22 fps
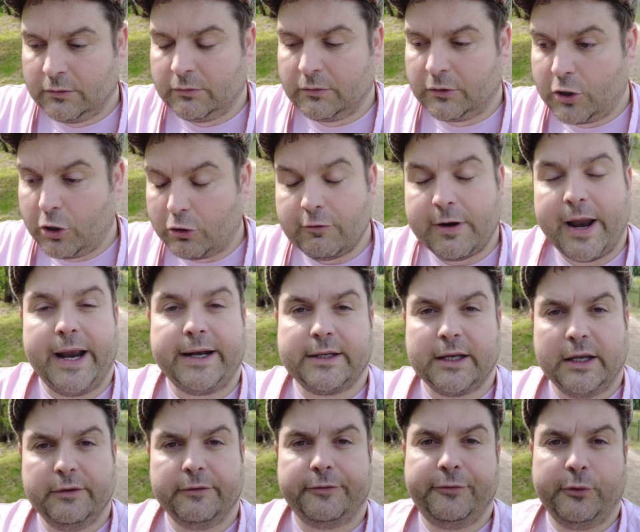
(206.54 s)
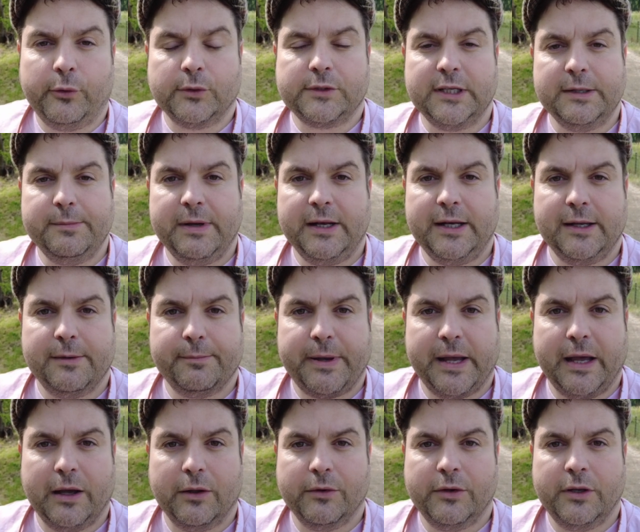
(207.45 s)
correct at 40 million
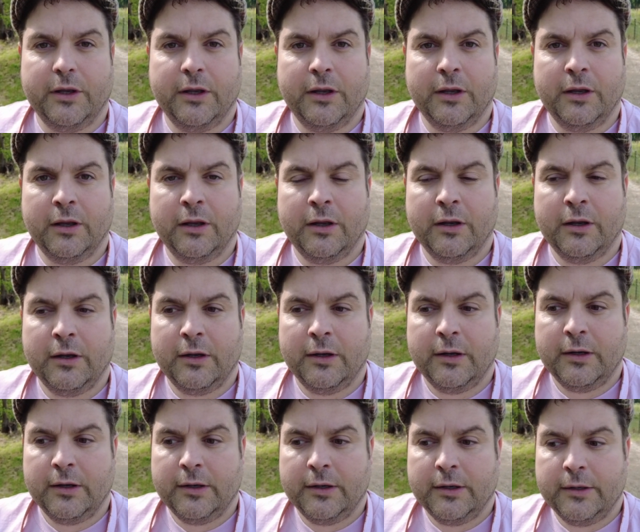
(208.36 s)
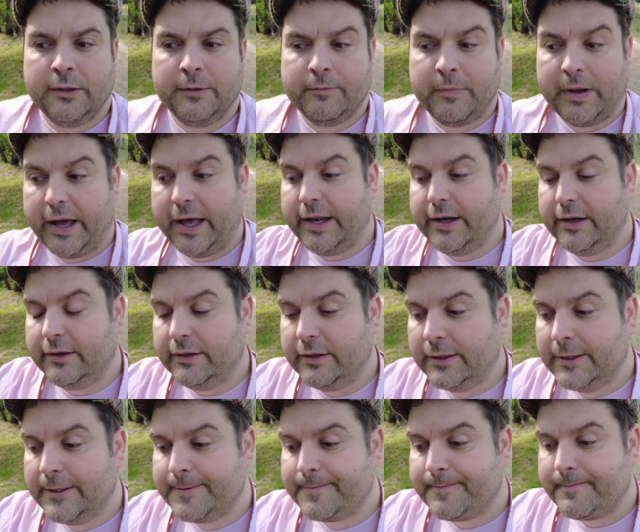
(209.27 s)
pound and
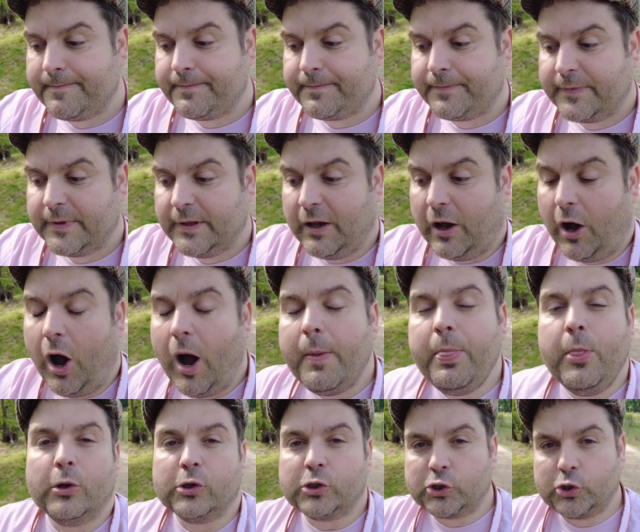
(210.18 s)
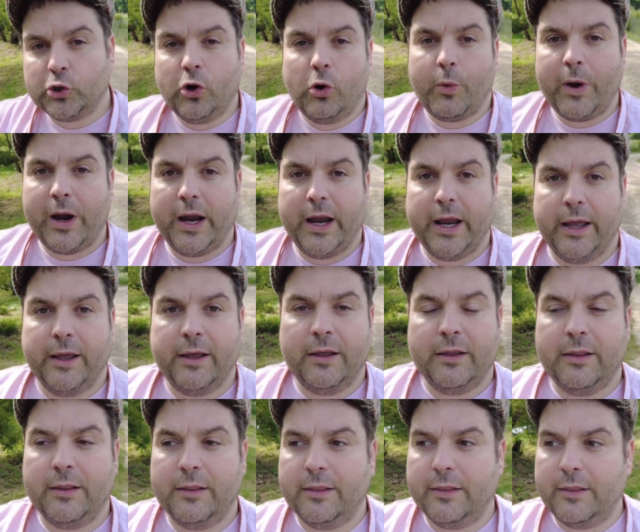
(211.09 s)
I'm not sure where
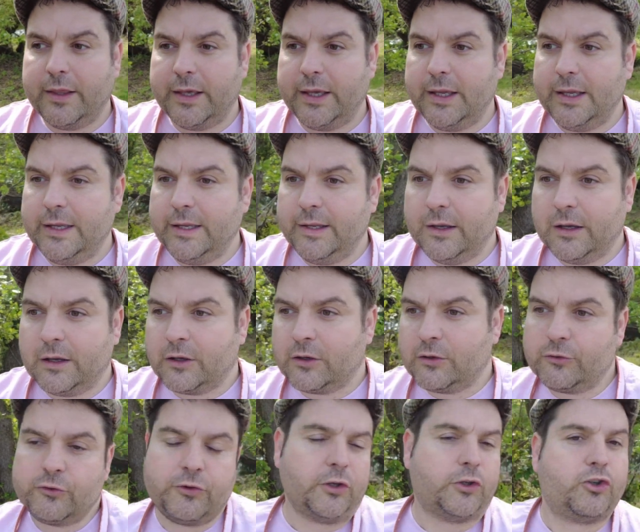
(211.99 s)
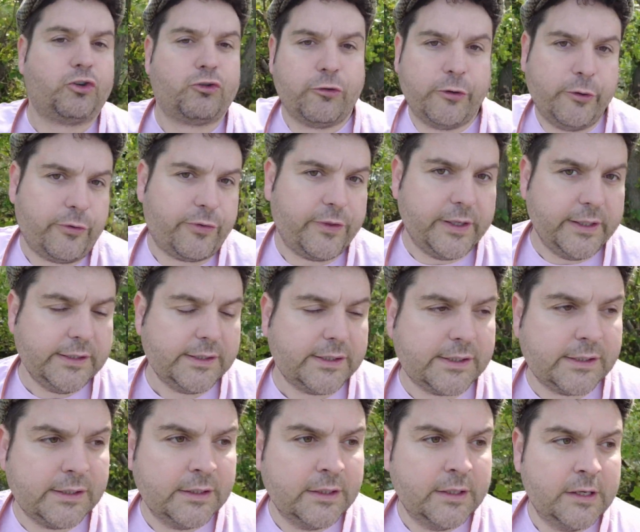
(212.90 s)
the the truth
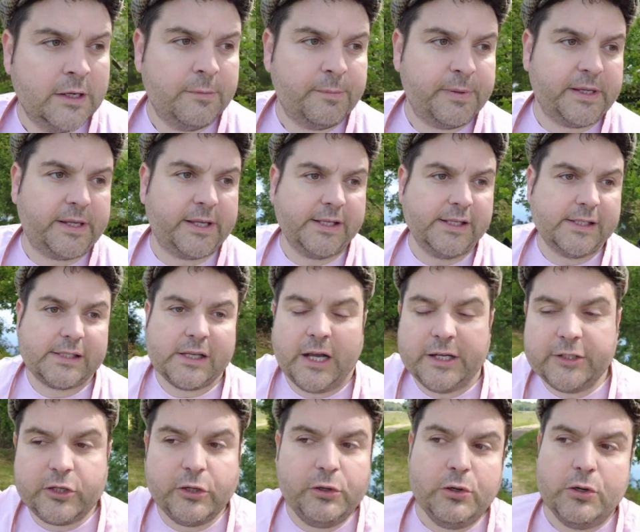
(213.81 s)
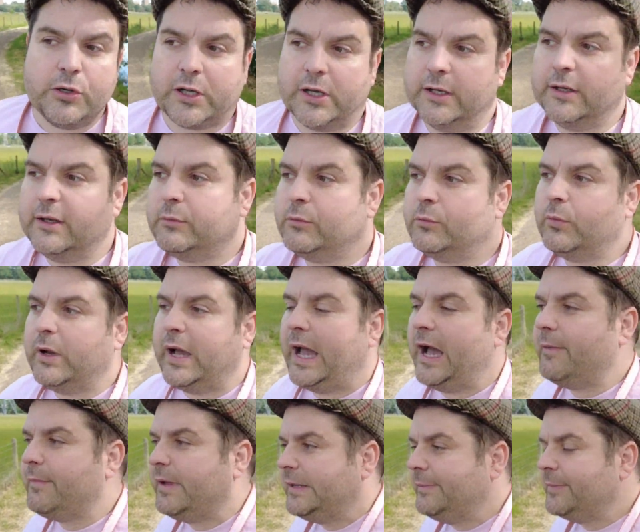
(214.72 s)
is because I do look at
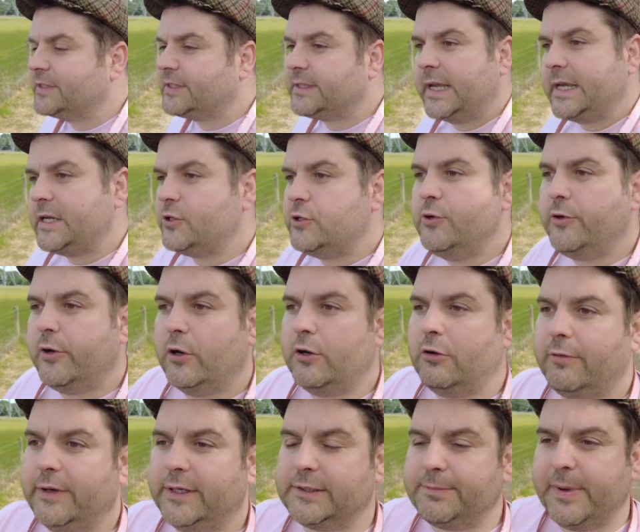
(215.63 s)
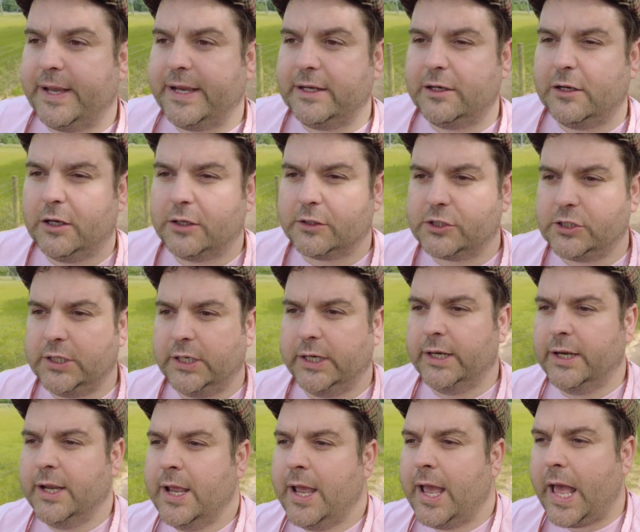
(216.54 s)
how many mistakes Hugo Lloris made last
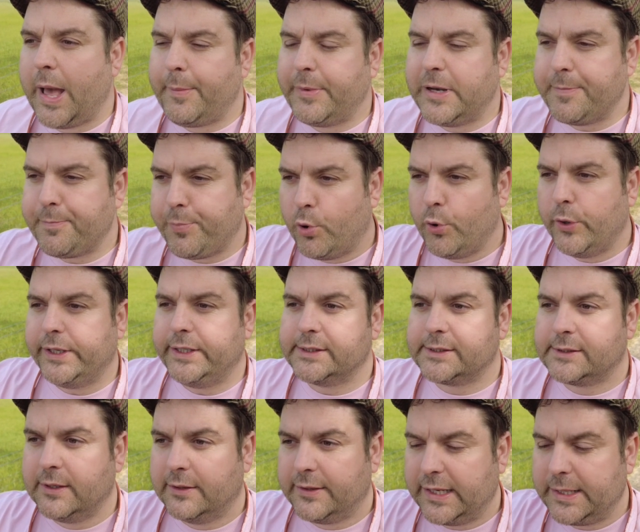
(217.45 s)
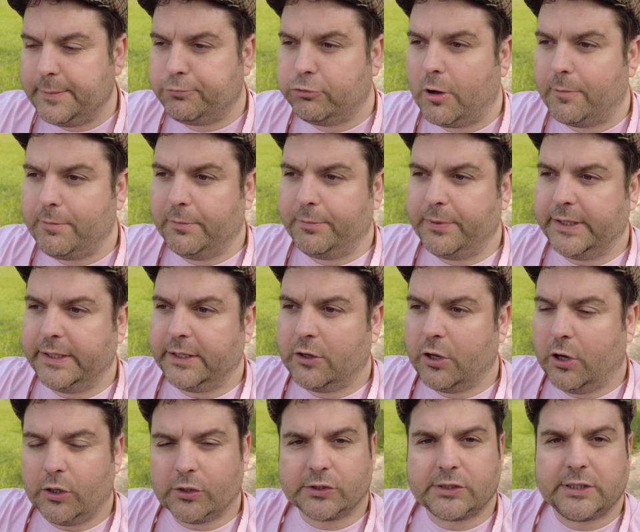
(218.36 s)
year, how many points that they probably
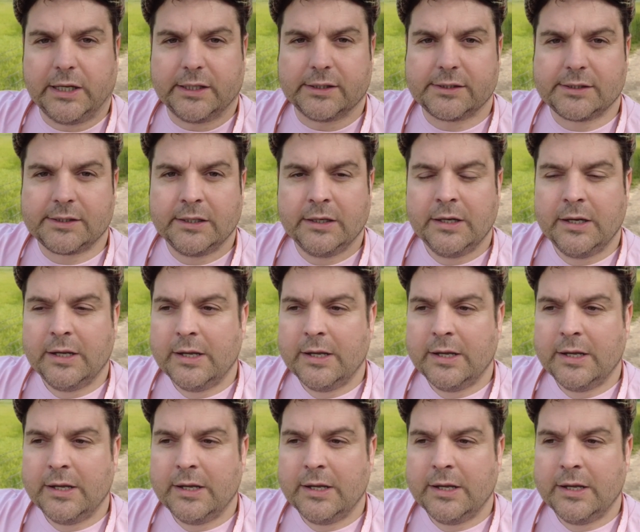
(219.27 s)
cost us.